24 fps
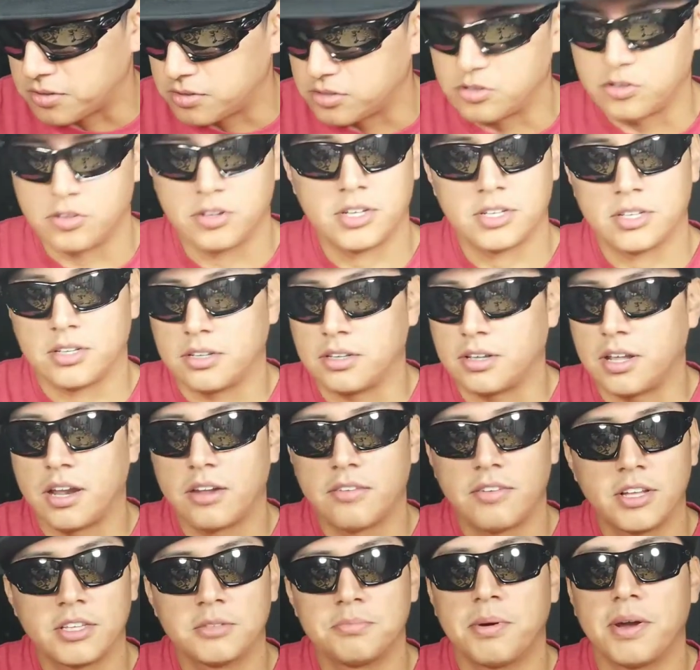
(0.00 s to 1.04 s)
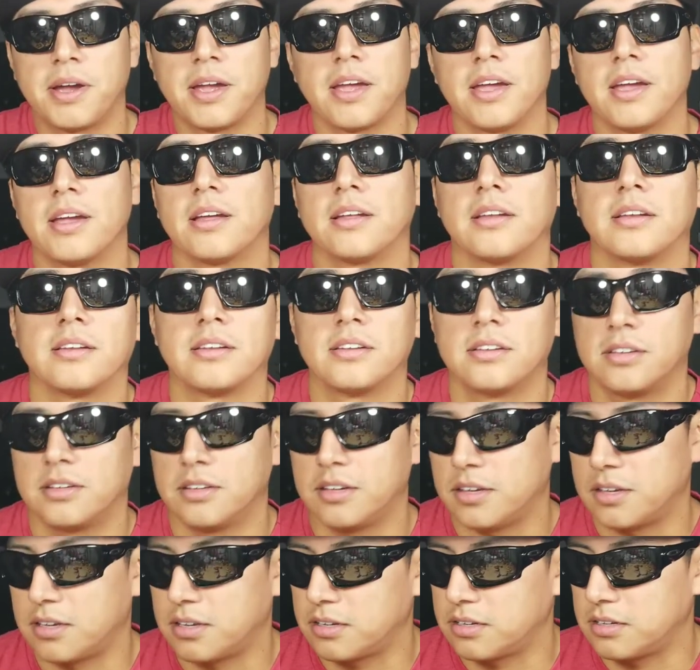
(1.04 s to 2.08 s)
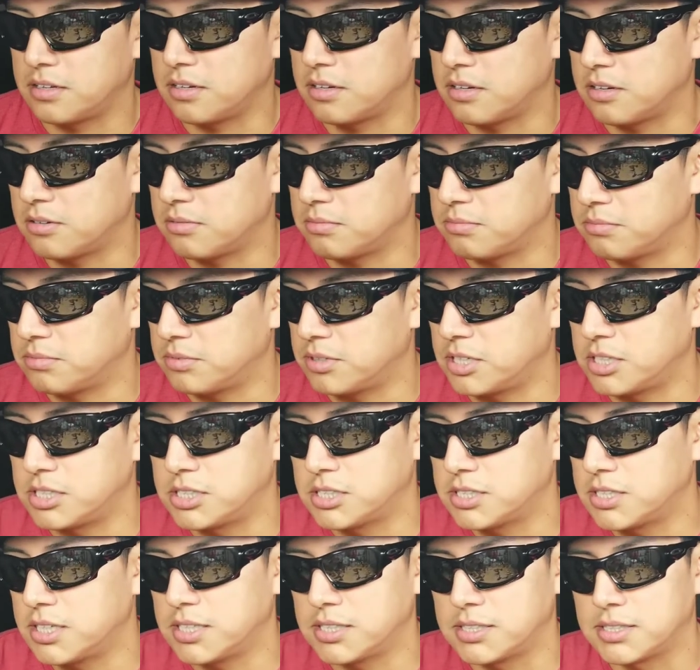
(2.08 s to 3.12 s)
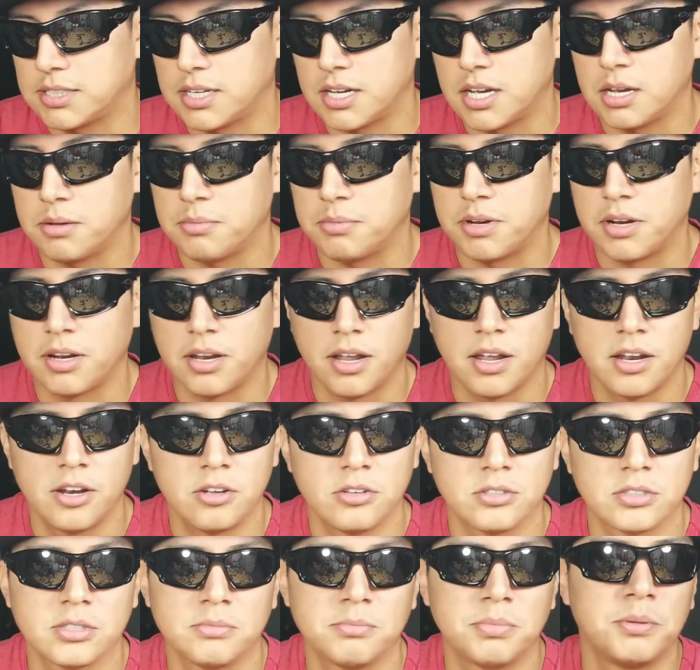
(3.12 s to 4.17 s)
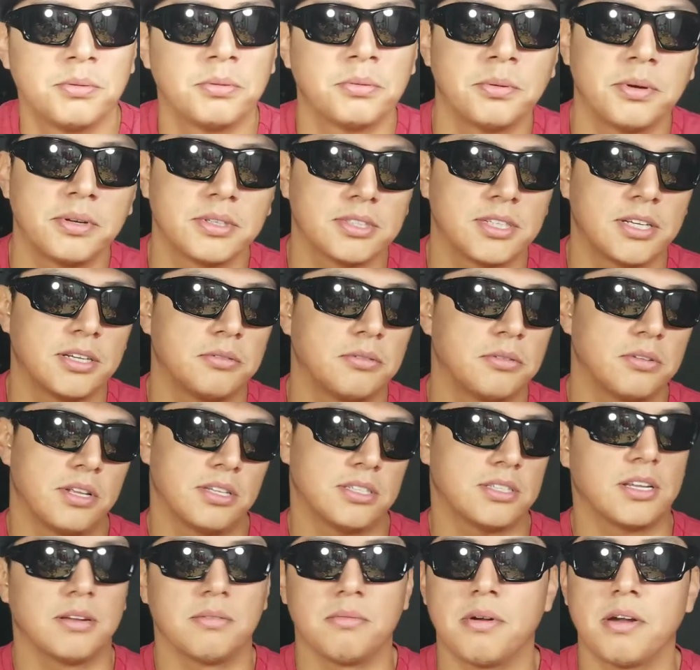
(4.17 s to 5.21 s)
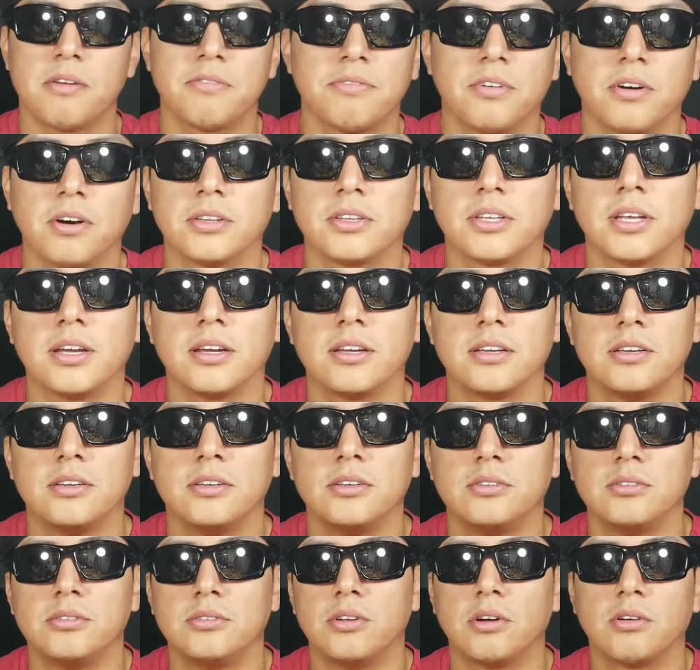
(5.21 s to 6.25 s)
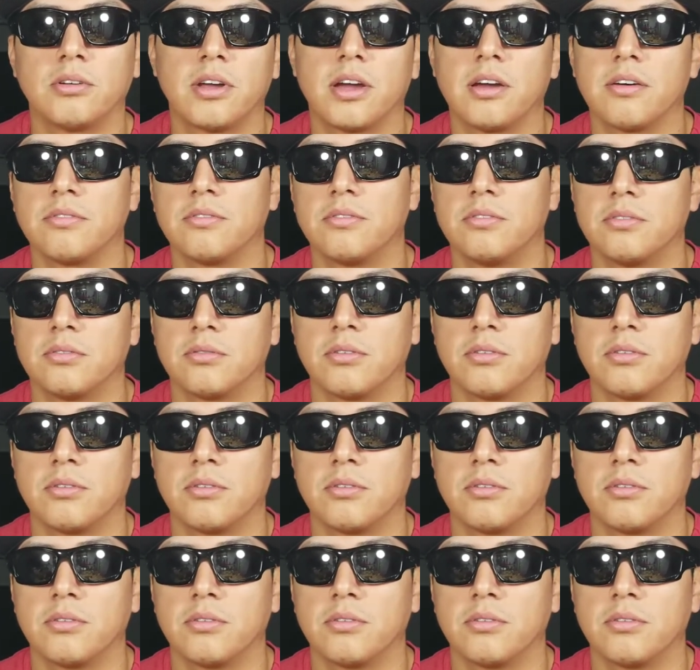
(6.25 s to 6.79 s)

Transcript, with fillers: you know, a lot of that's by hand, and it just takes time. And I know some people might say, well, that's not my fault that you don't have the